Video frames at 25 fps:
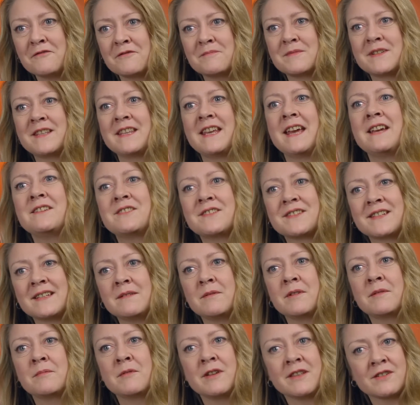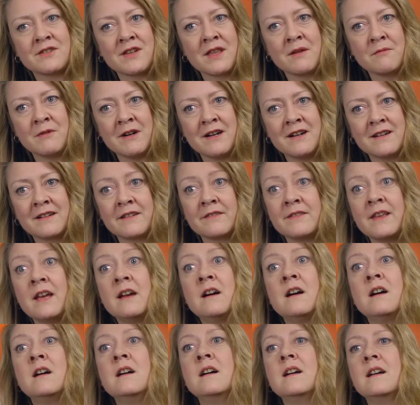from to the agency with which they work,
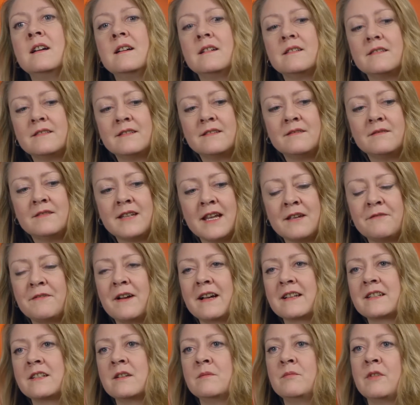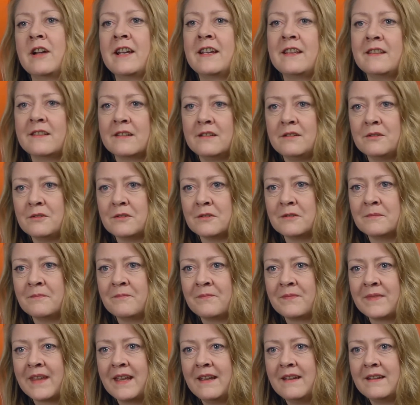they are de facto breaking the law.
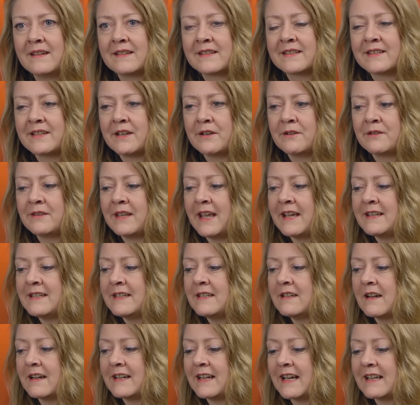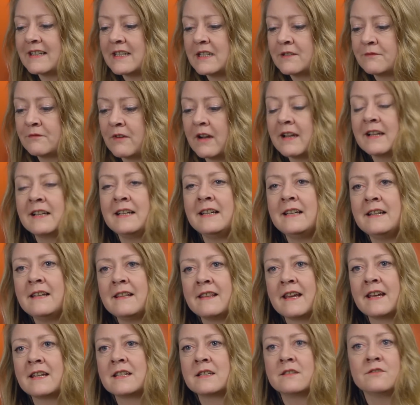So the 89 Act is very
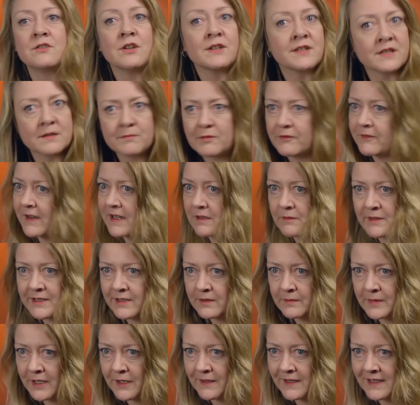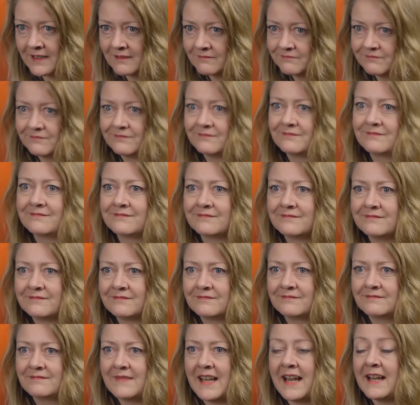clearly there just to prevent whistleblowing.
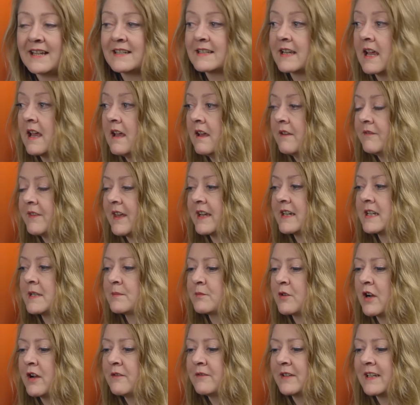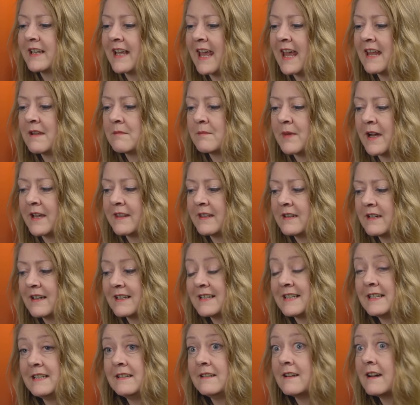And that is proven again by the
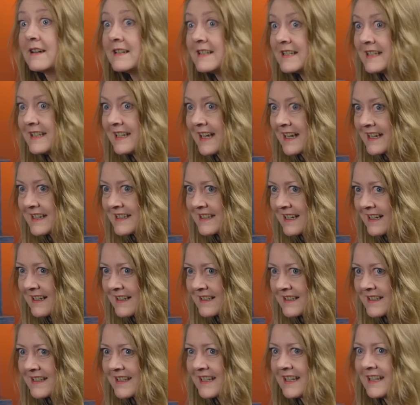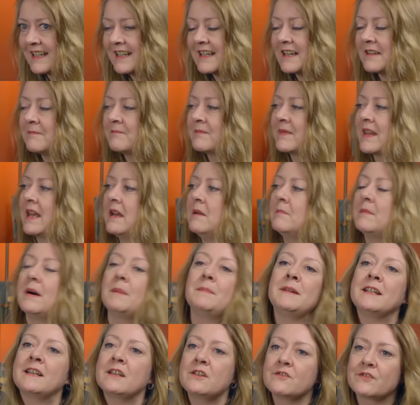1998 Act, the
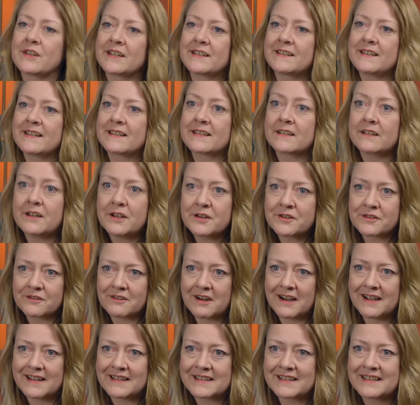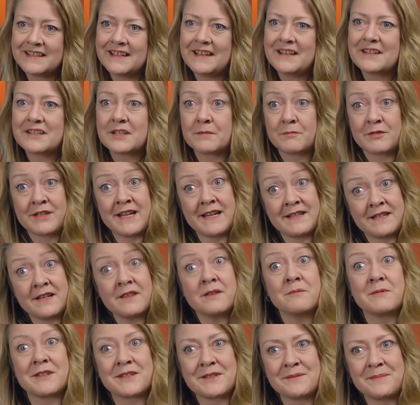Public Interest Disclosure Act, to protect
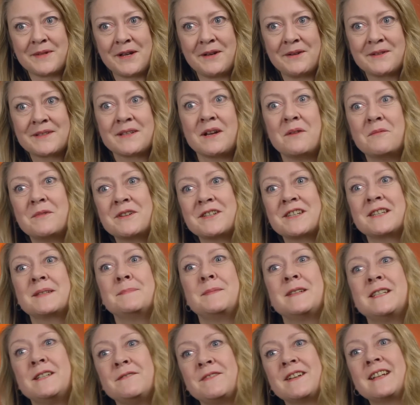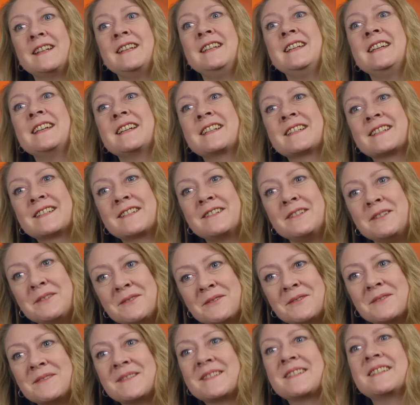other whistleblowers, which specifically
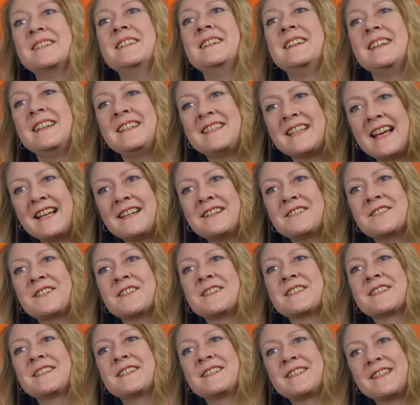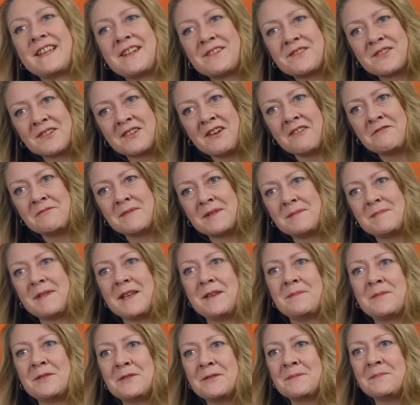excludes intelligence and central government
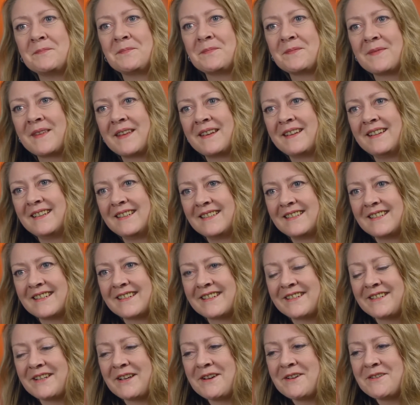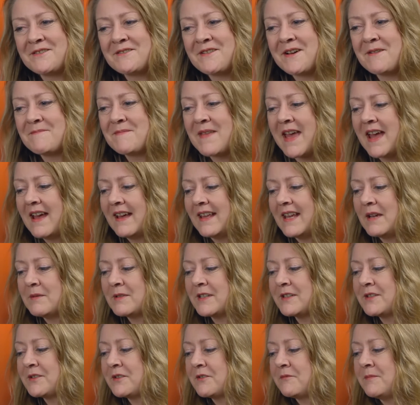people. So it
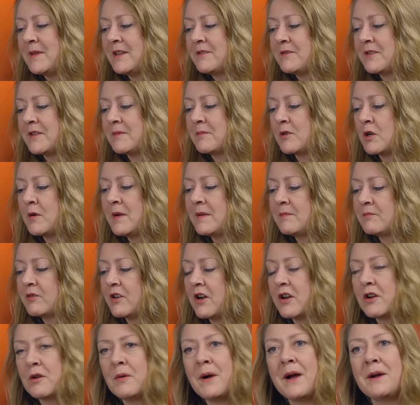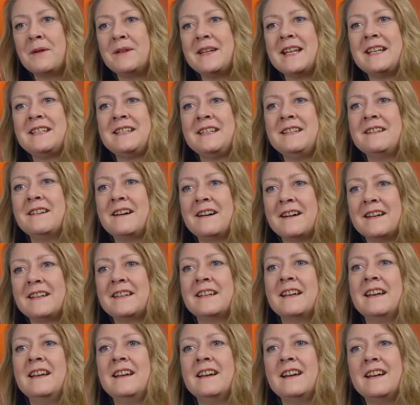was a sort of bit of a quid pro quo in
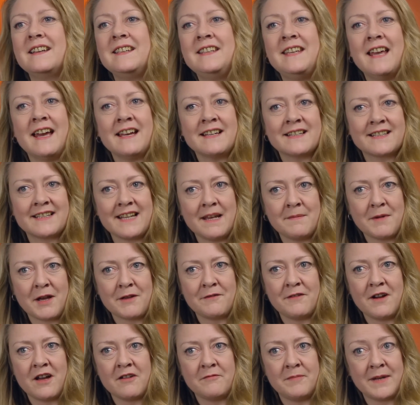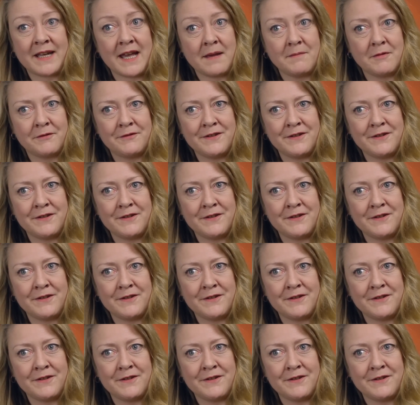'89. Yes, MI5 became